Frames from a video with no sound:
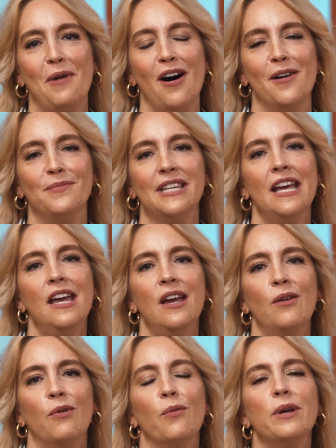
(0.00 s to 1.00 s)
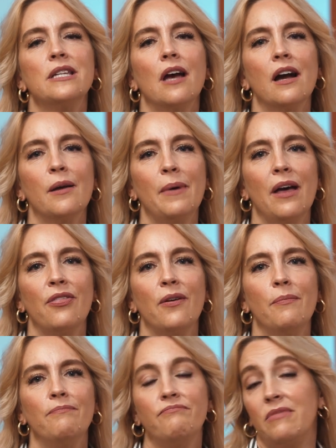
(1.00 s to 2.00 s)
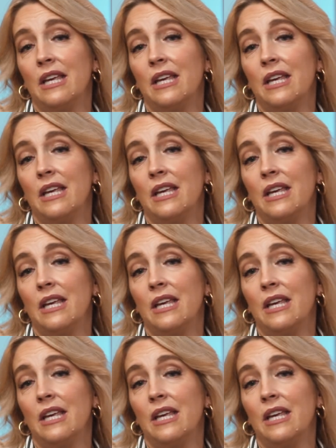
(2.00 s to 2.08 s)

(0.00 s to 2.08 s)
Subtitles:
of Moms, where we talk about the